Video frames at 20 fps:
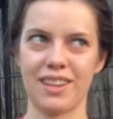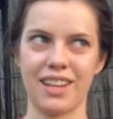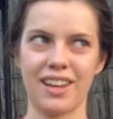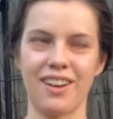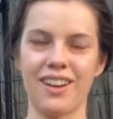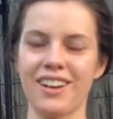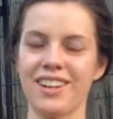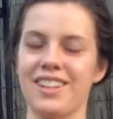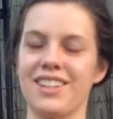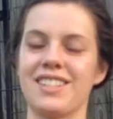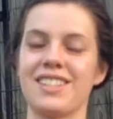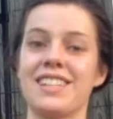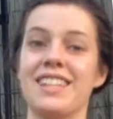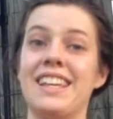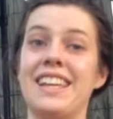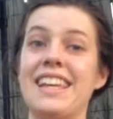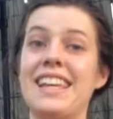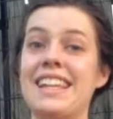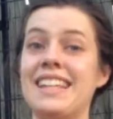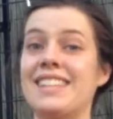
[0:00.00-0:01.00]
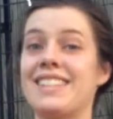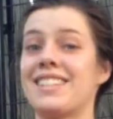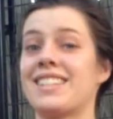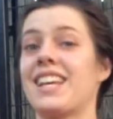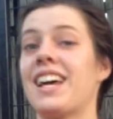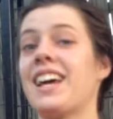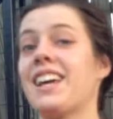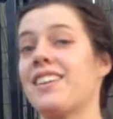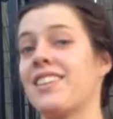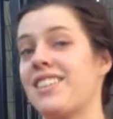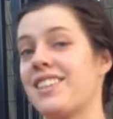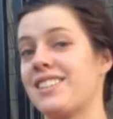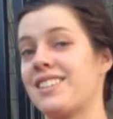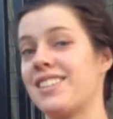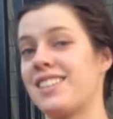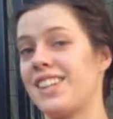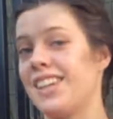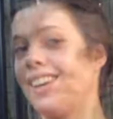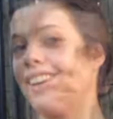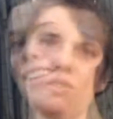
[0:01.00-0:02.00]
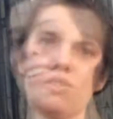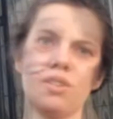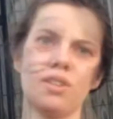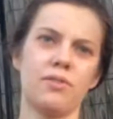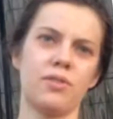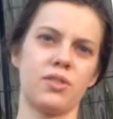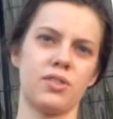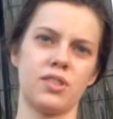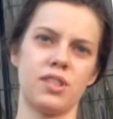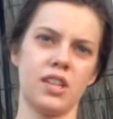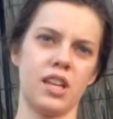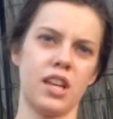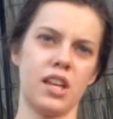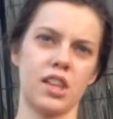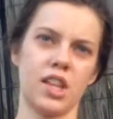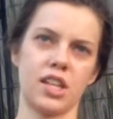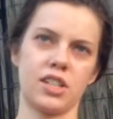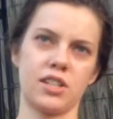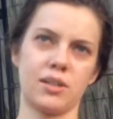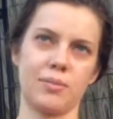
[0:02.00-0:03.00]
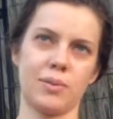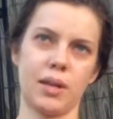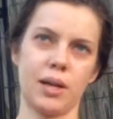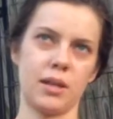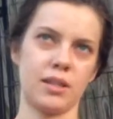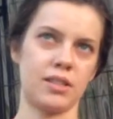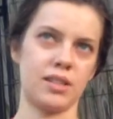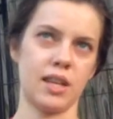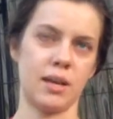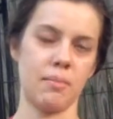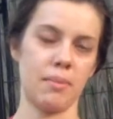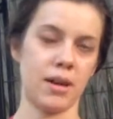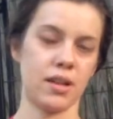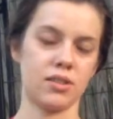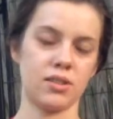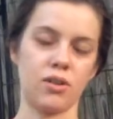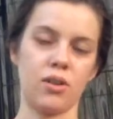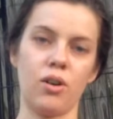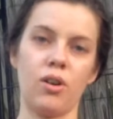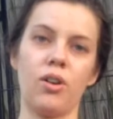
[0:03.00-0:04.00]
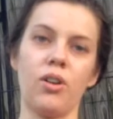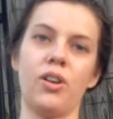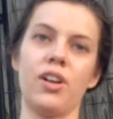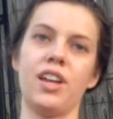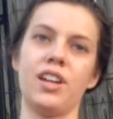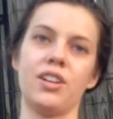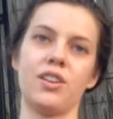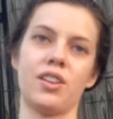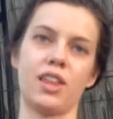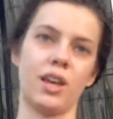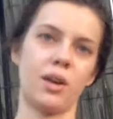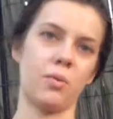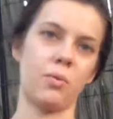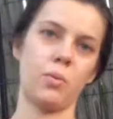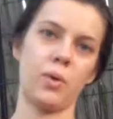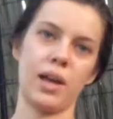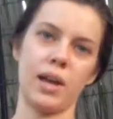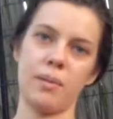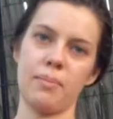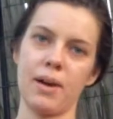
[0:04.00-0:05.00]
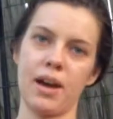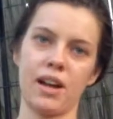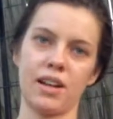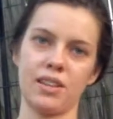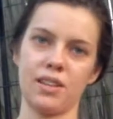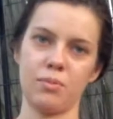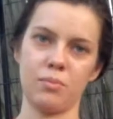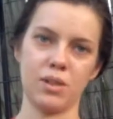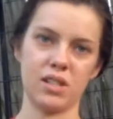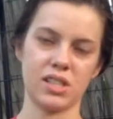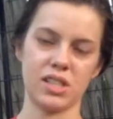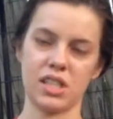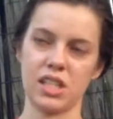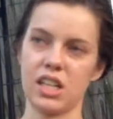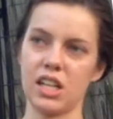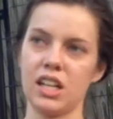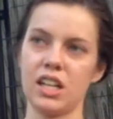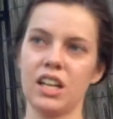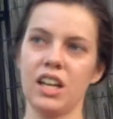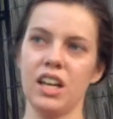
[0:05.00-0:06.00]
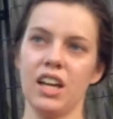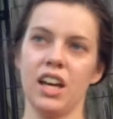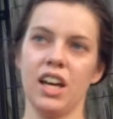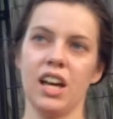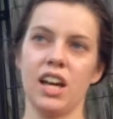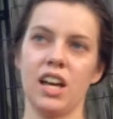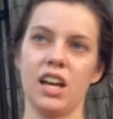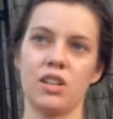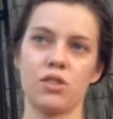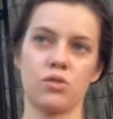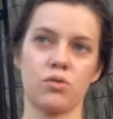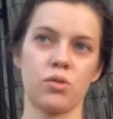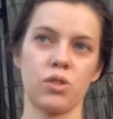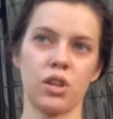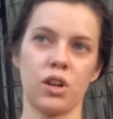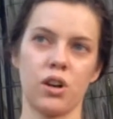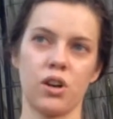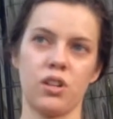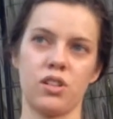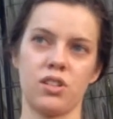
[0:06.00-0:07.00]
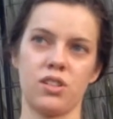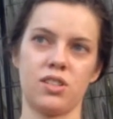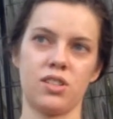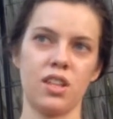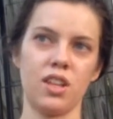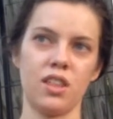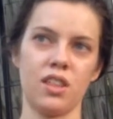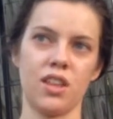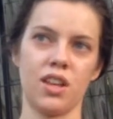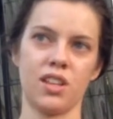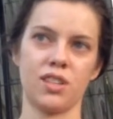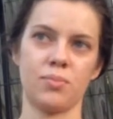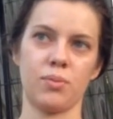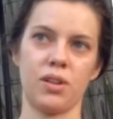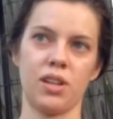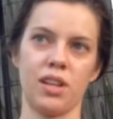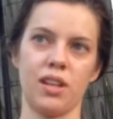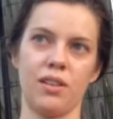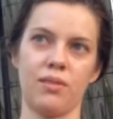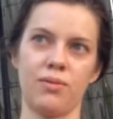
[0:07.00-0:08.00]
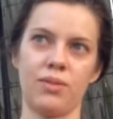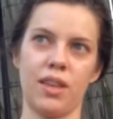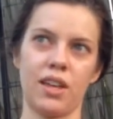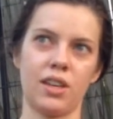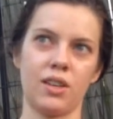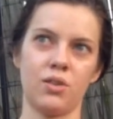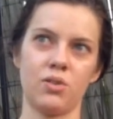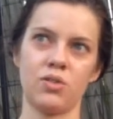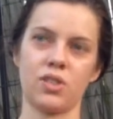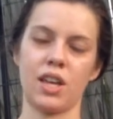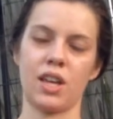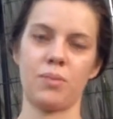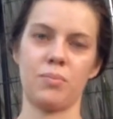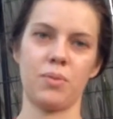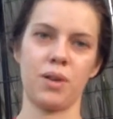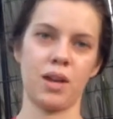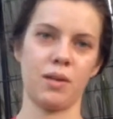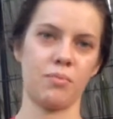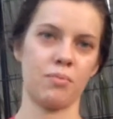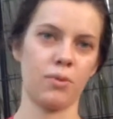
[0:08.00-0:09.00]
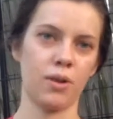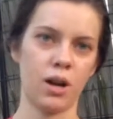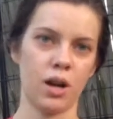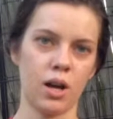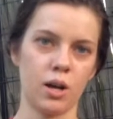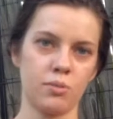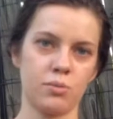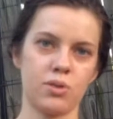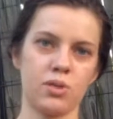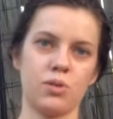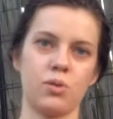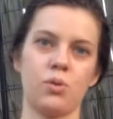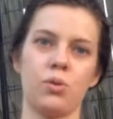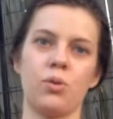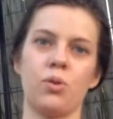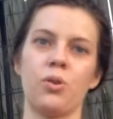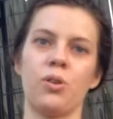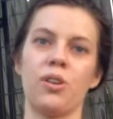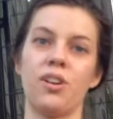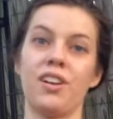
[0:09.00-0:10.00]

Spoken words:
audience, inside of the scene. Especially if you're seeing like something at, say, Bass Hall, and you're like way back in the mezzanine, it's really hard to see things. But if they use like big props or